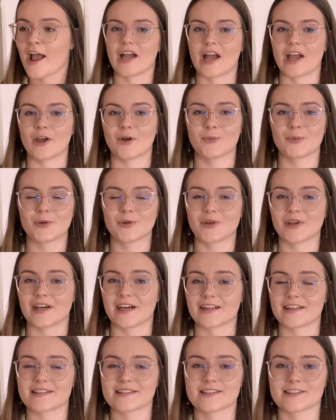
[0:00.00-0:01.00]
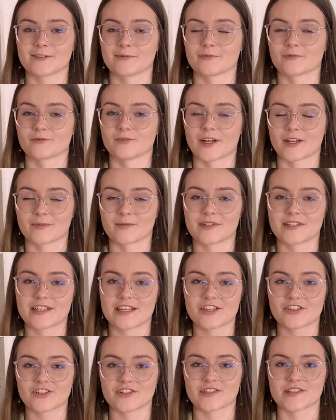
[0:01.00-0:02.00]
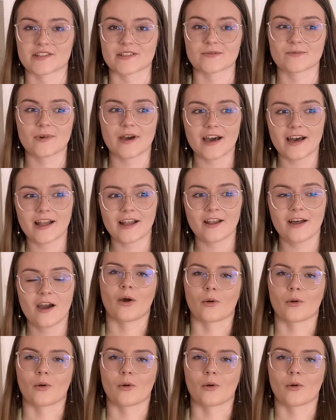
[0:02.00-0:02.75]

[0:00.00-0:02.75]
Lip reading: I hope you got some recommendations as well,